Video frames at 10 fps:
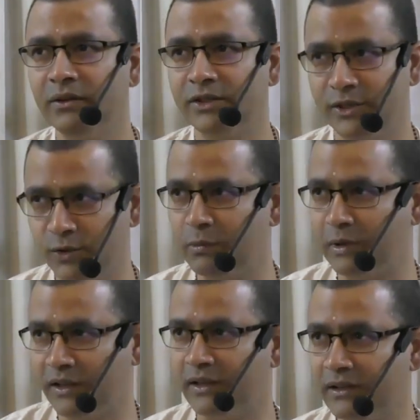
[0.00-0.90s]
his own
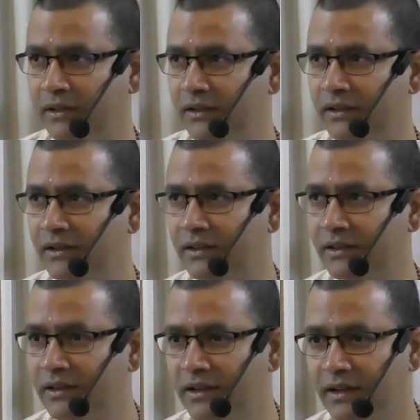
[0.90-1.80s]
brother,
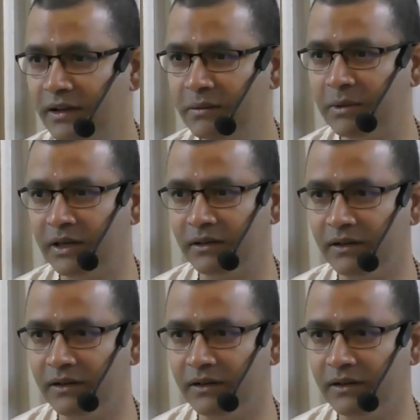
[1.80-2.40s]
but